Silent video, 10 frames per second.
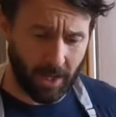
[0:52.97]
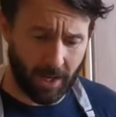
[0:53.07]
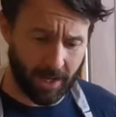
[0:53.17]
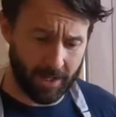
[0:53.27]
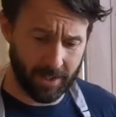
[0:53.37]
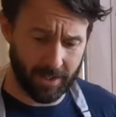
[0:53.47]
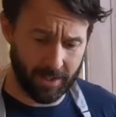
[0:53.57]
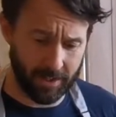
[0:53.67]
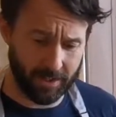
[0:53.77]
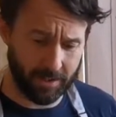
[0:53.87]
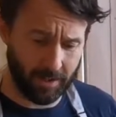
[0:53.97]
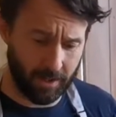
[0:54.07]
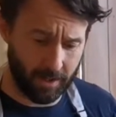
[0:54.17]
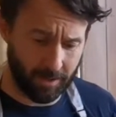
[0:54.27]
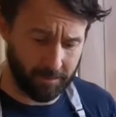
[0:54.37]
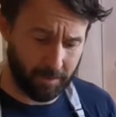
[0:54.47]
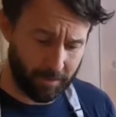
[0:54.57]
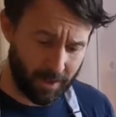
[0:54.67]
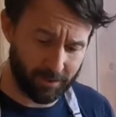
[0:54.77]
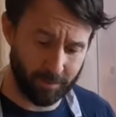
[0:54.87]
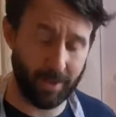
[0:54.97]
And I've been asked to